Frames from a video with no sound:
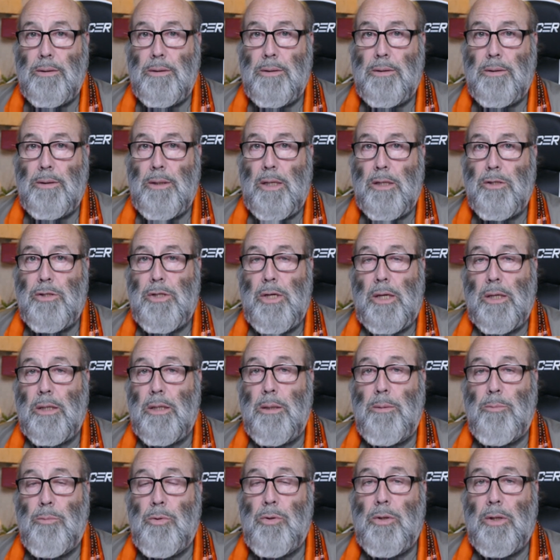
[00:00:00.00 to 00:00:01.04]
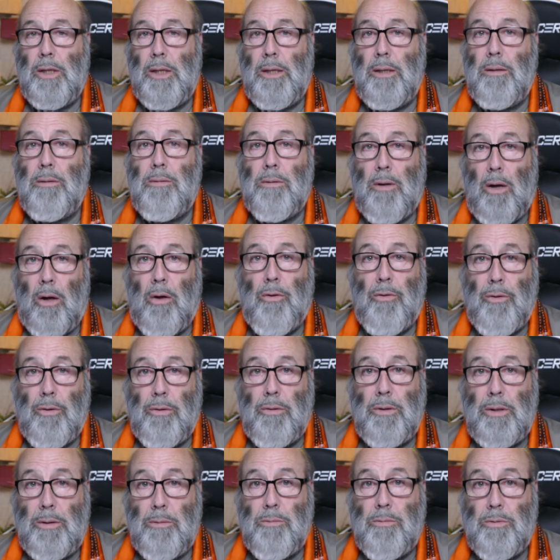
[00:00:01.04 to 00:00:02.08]
not Shakyamuni, although
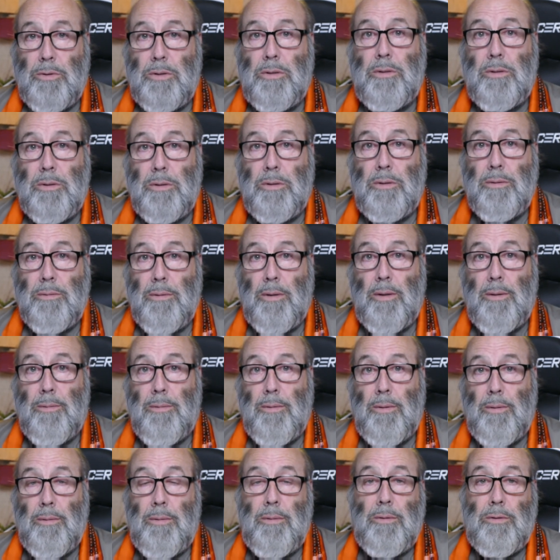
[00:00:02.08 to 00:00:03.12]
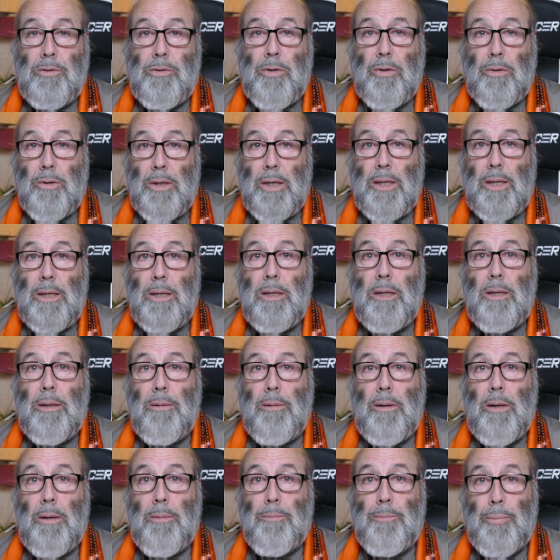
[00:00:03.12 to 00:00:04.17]
he was certainly
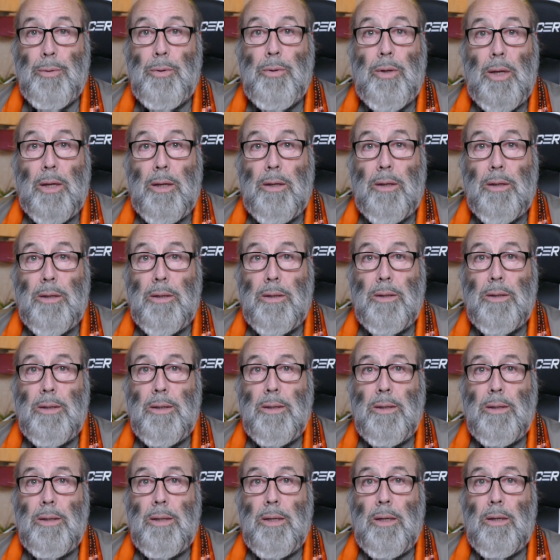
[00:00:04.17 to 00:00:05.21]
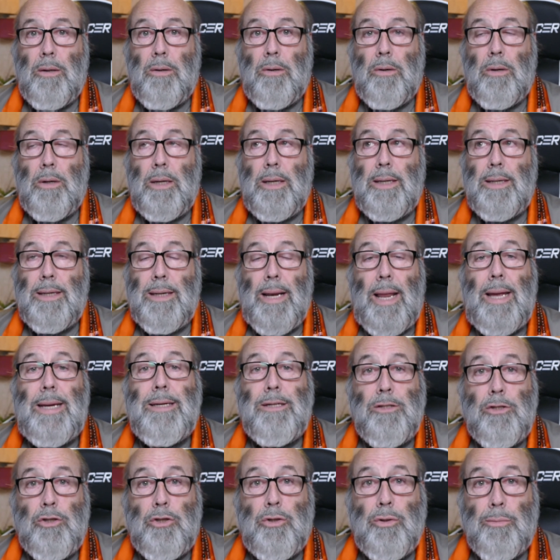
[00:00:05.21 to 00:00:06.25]
Buddha, or
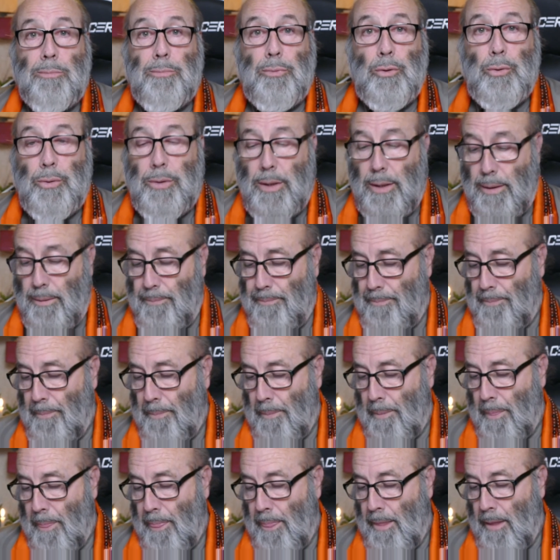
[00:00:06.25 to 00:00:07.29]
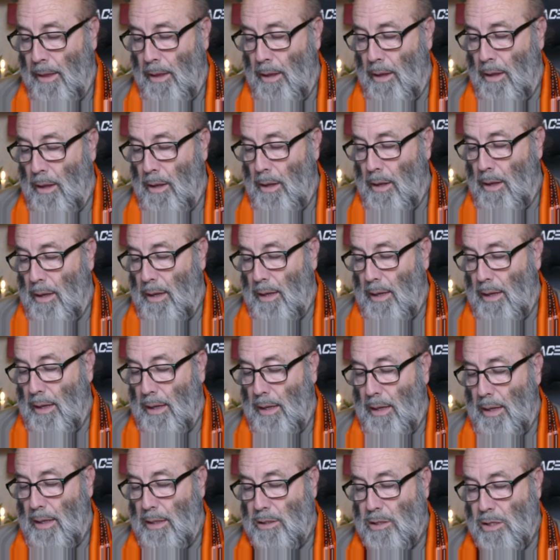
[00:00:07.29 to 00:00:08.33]
enlightened to Buddha,
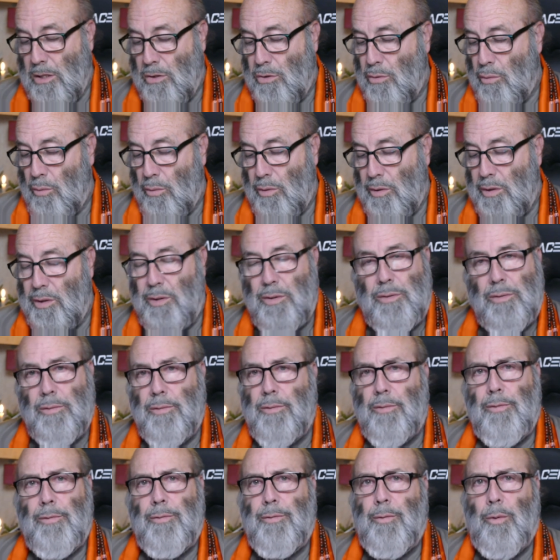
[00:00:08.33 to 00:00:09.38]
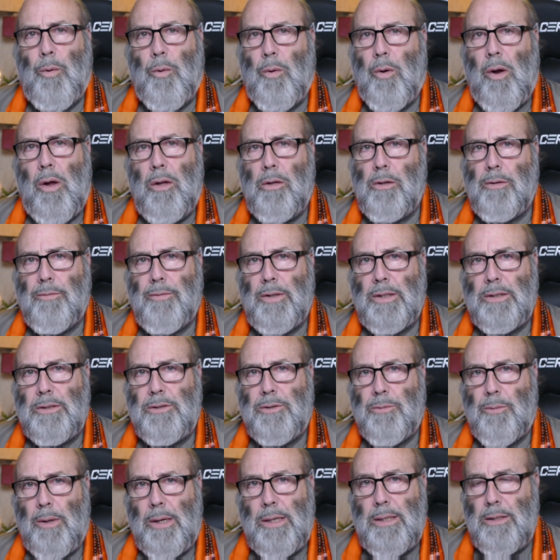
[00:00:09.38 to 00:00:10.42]
is a source for all of
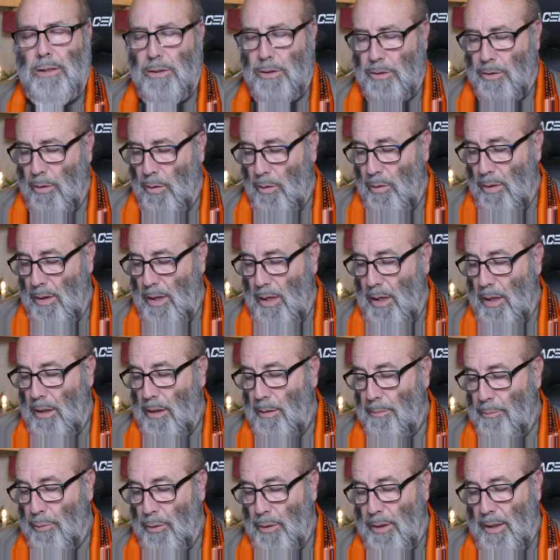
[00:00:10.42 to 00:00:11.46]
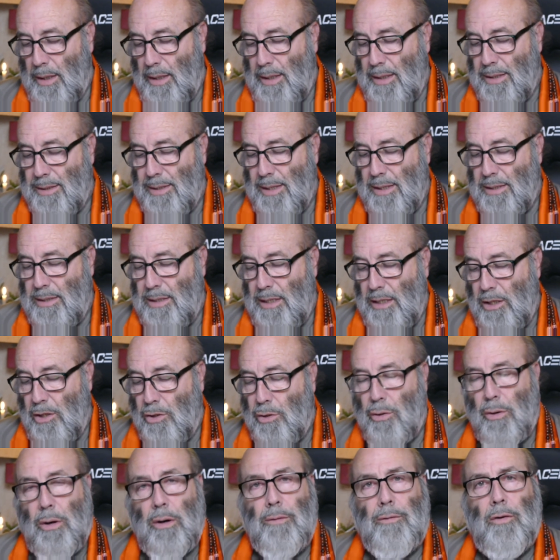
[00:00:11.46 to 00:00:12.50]
us, right? So Buddha is a
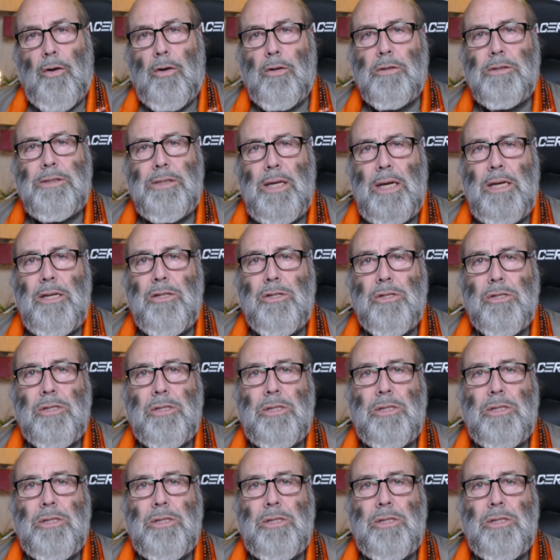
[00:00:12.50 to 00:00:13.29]
teacher of all sages